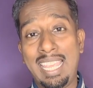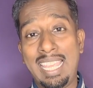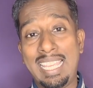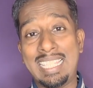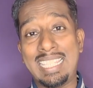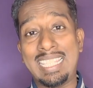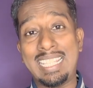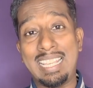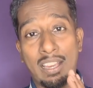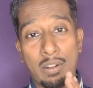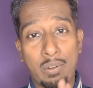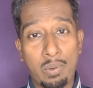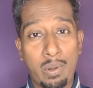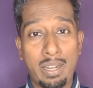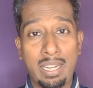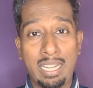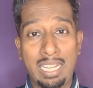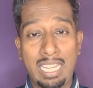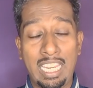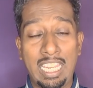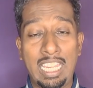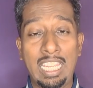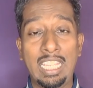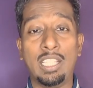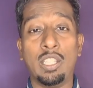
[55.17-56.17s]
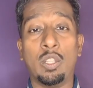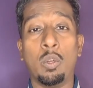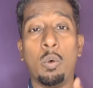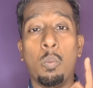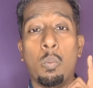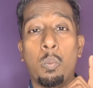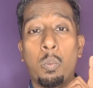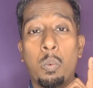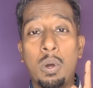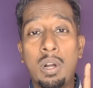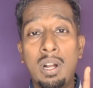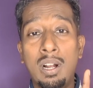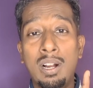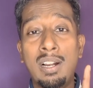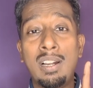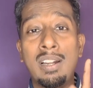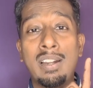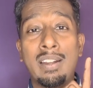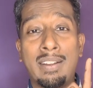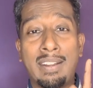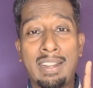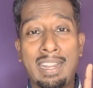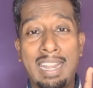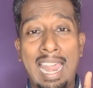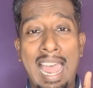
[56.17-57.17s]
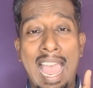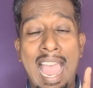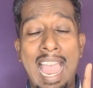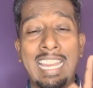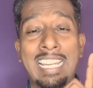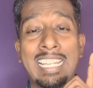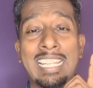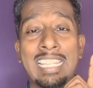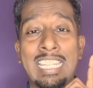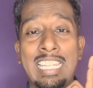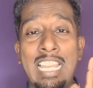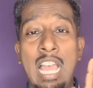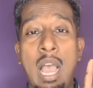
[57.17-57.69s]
is currently the world ranked